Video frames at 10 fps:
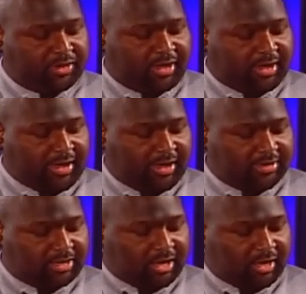and
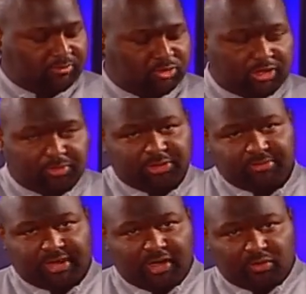you can put them
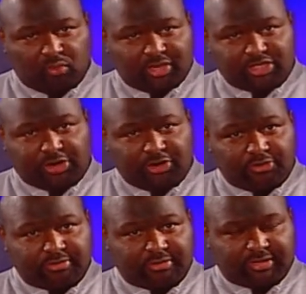down in one
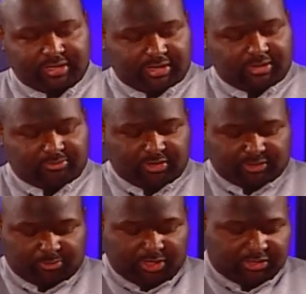turn, and it
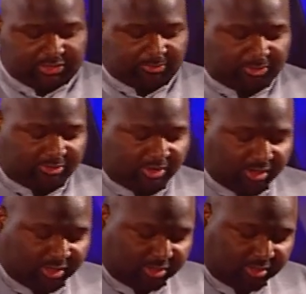speeds up
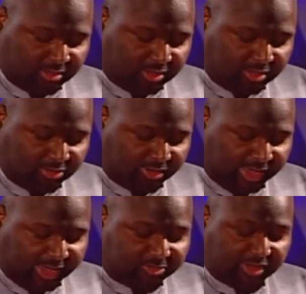your
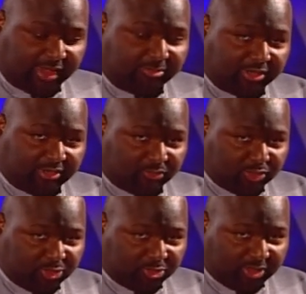game time, because when
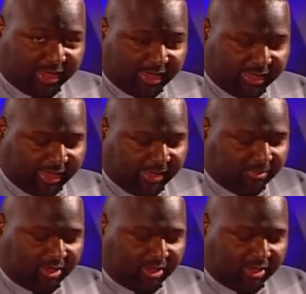you play a game,